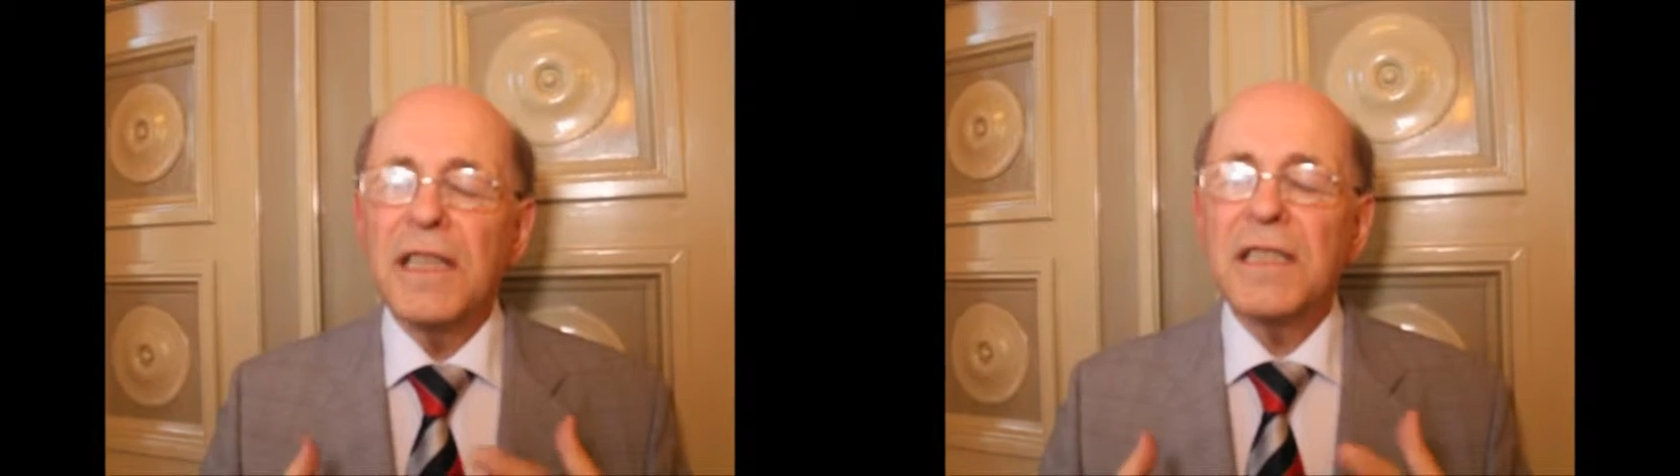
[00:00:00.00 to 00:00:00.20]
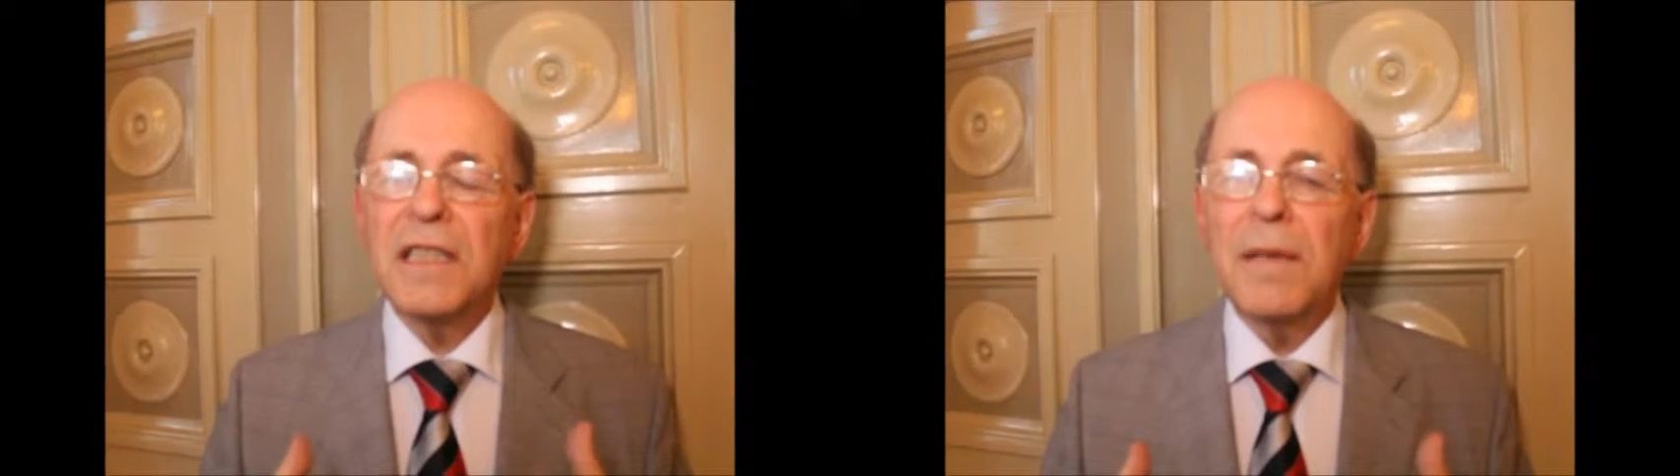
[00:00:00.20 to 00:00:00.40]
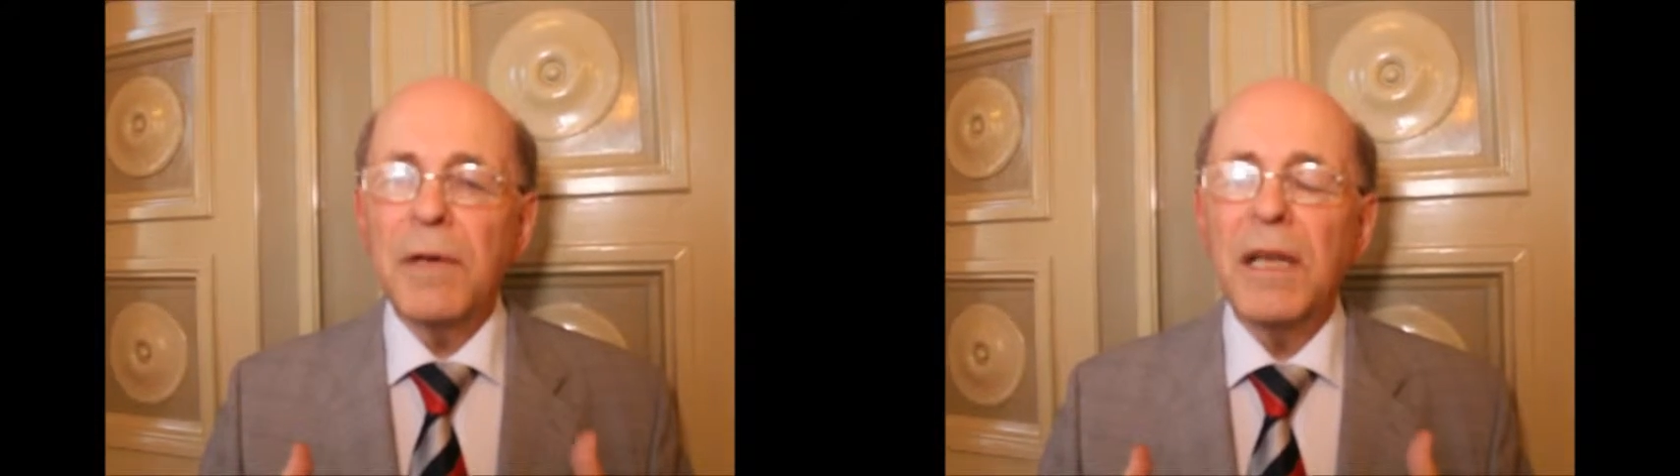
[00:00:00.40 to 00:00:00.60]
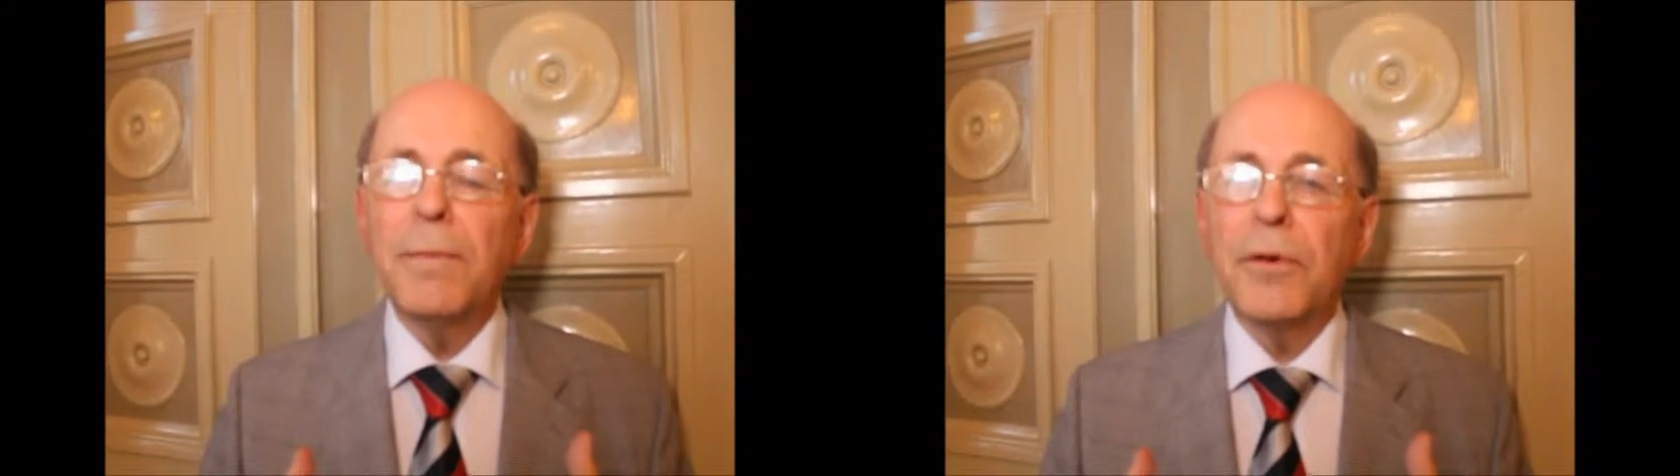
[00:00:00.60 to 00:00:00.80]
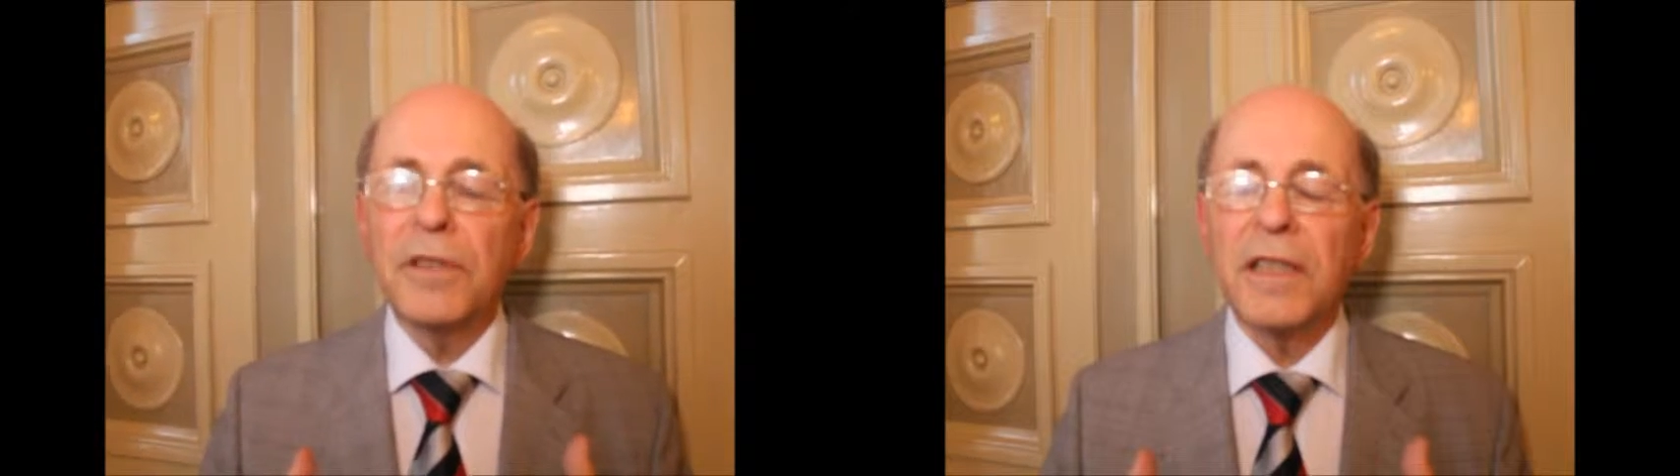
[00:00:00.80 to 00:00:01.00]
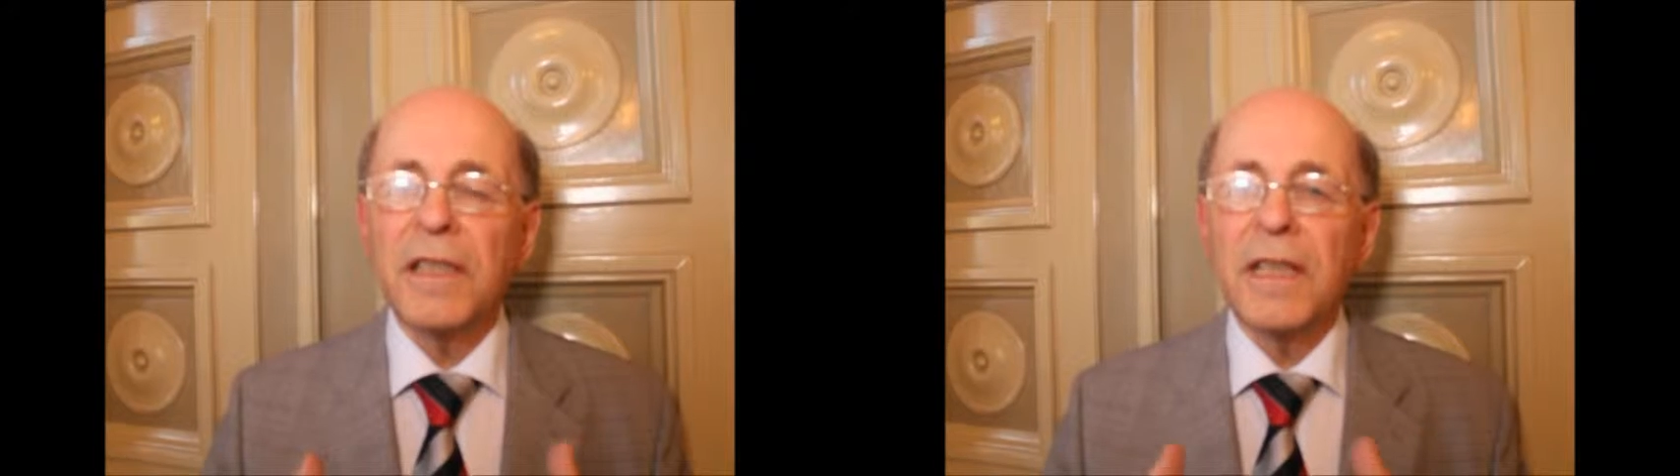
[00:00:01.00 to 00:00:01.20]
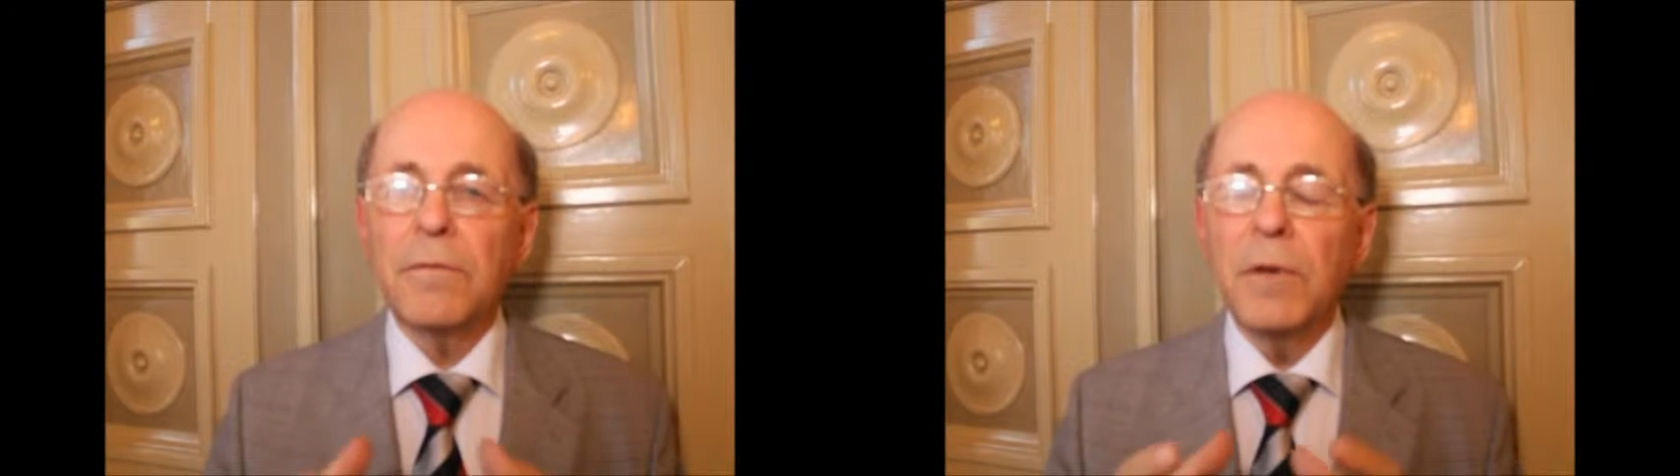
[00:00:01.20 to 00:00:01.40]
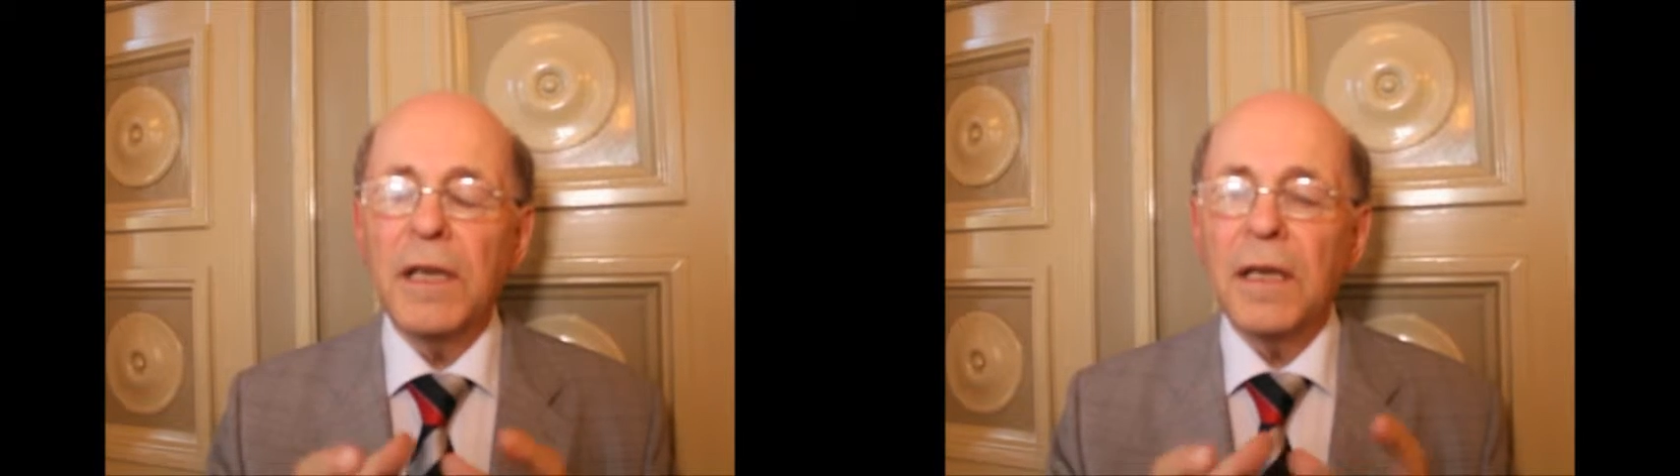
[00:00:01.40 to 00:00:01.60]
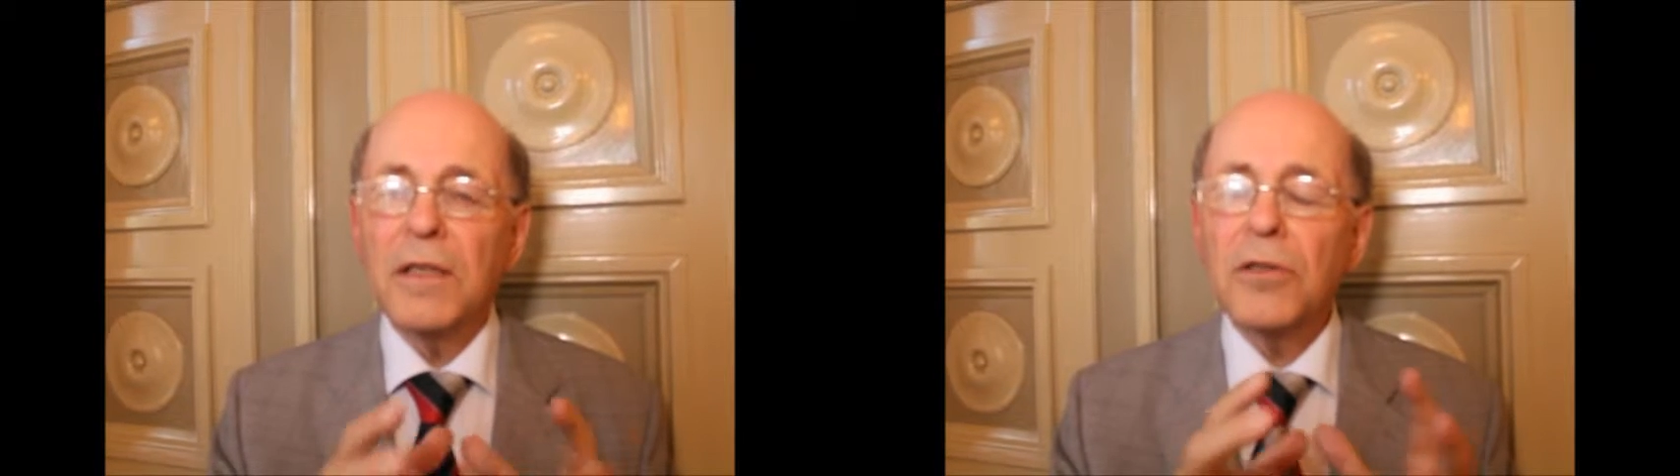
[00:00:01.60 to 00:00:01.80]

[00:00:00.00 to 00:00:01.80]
extremely important that we